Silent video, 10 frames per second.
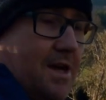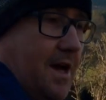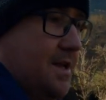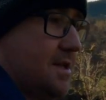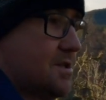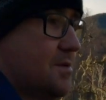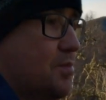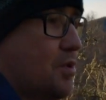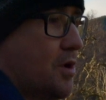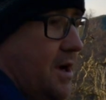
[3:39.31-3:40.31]
And it's
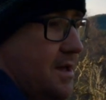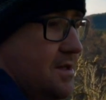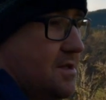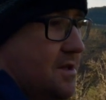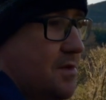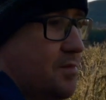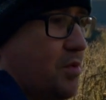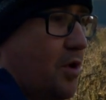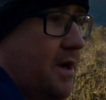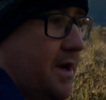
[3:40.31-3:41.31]
important to
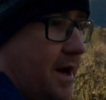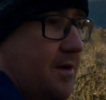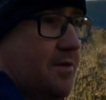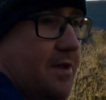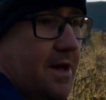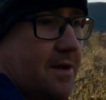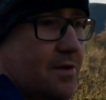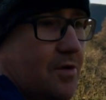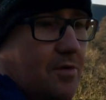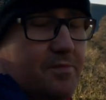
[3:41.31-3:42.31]
point out that
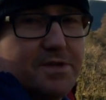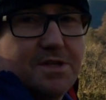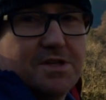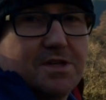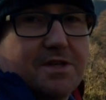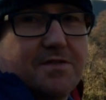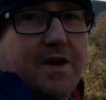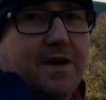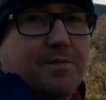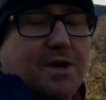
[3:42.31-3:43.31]
composition is
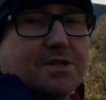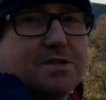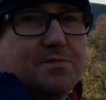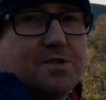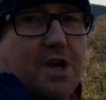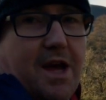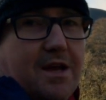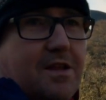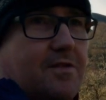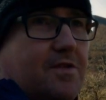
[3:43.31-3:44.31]
very much
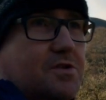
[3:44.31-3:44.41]
subjective.